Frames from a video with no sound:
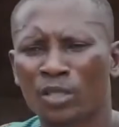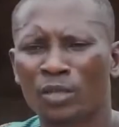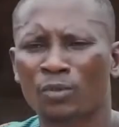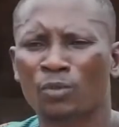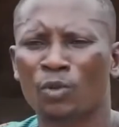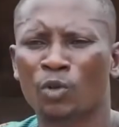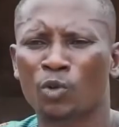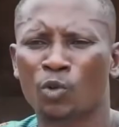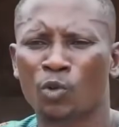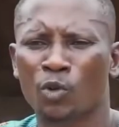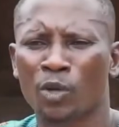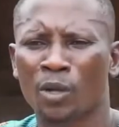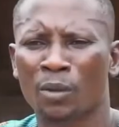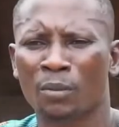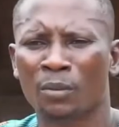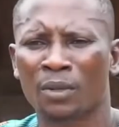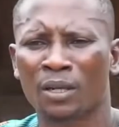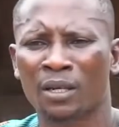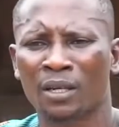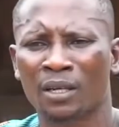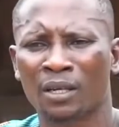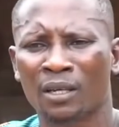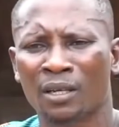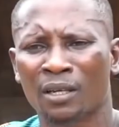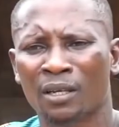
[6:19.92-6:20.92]
That day,
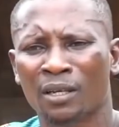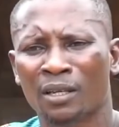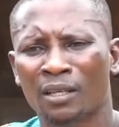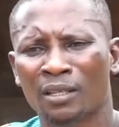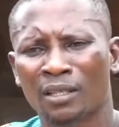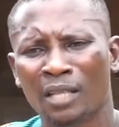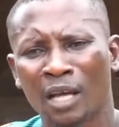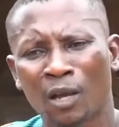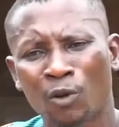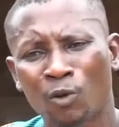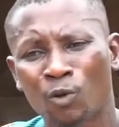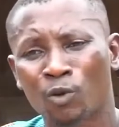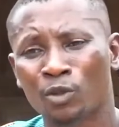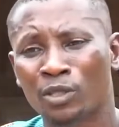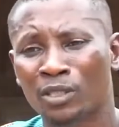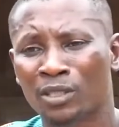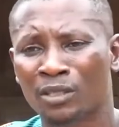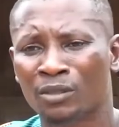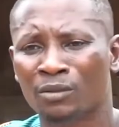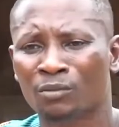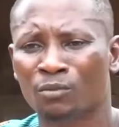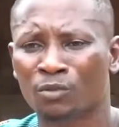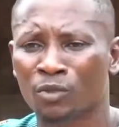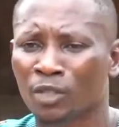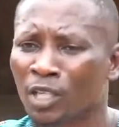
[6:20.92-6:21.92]
I was at
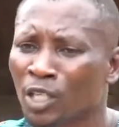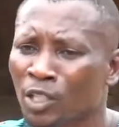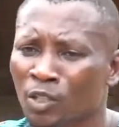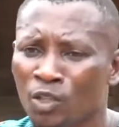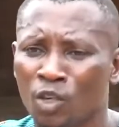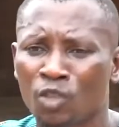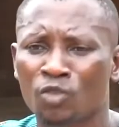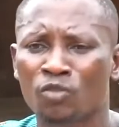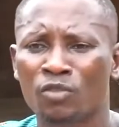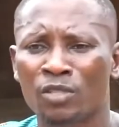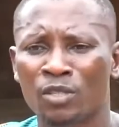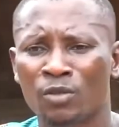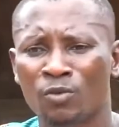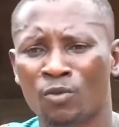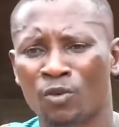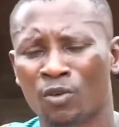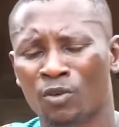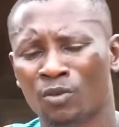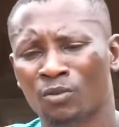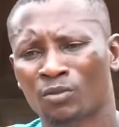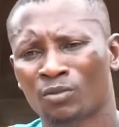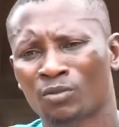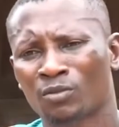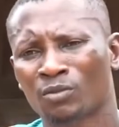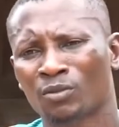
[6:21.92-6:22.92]
our park when they
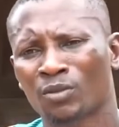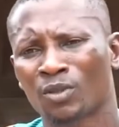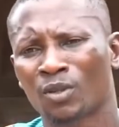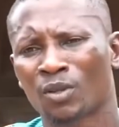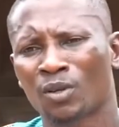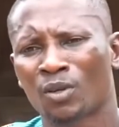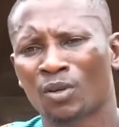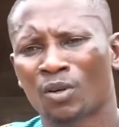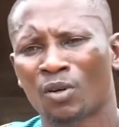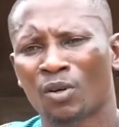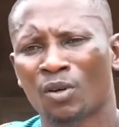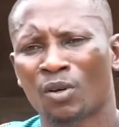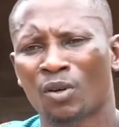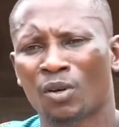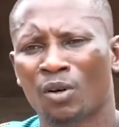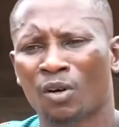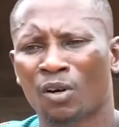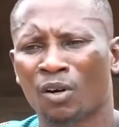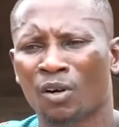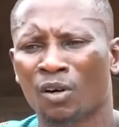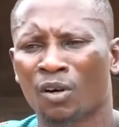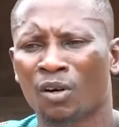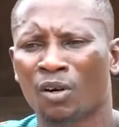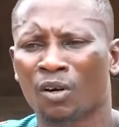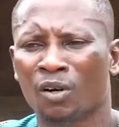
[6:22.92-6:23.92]
arrived.
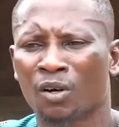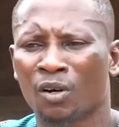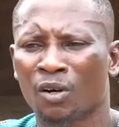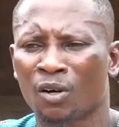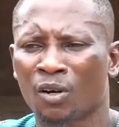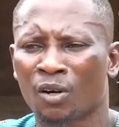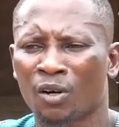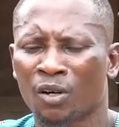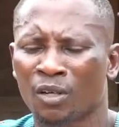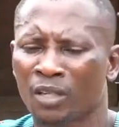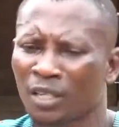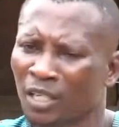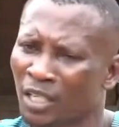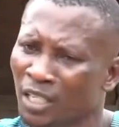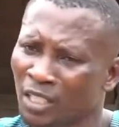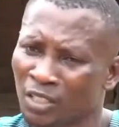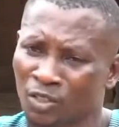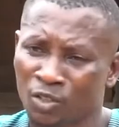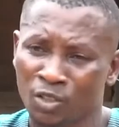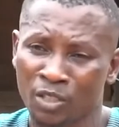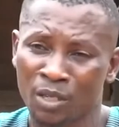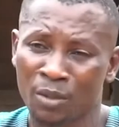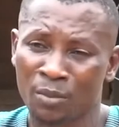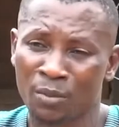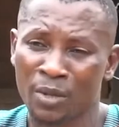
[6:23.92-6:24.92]
They pointed at my
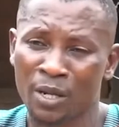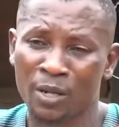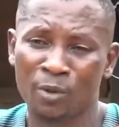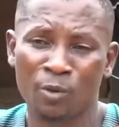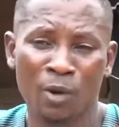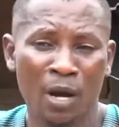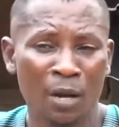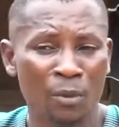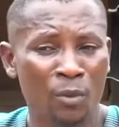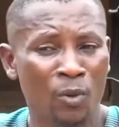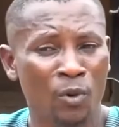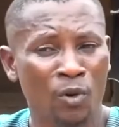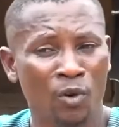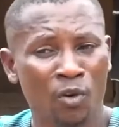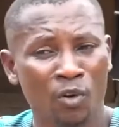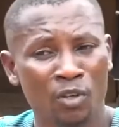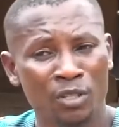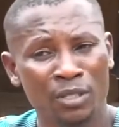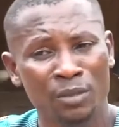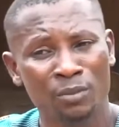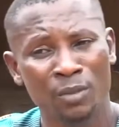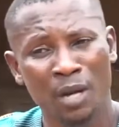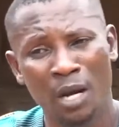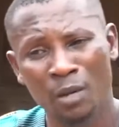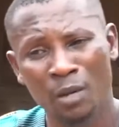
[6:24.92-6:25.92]
car, asking